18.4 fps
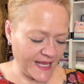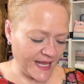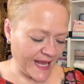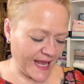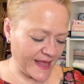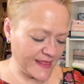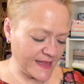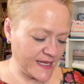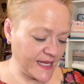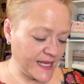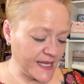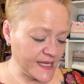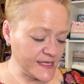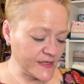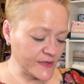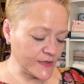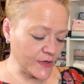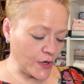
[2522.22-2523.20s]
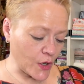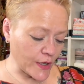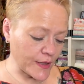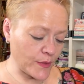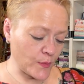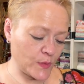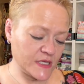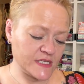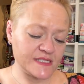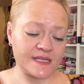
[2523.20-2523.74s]
And then here are the
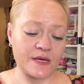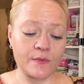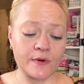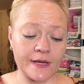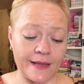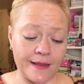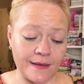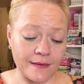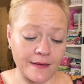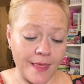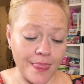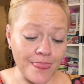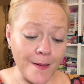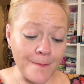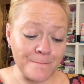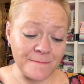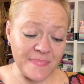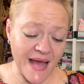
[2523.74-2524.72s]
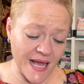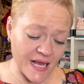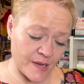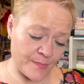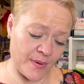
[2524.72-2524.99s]
ones that were in the back